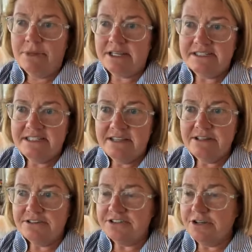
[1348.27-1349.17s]
because then
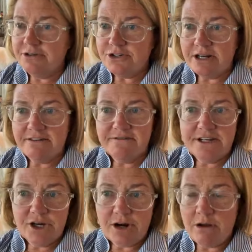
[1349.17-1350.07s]
there's no trying to
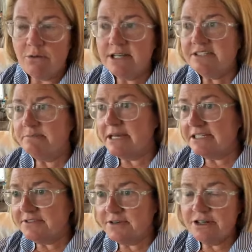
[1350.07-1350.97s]
figure out what's
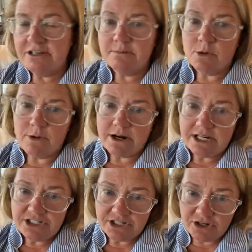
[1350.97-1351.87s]
best for him or where
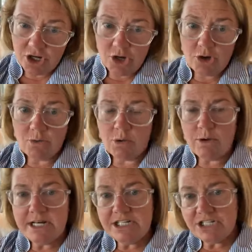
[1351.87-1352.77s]
he should go or
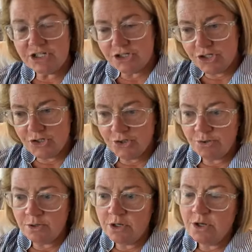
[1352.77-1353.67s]
what he should
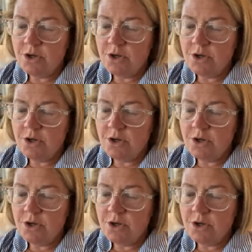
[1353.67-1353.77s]
do.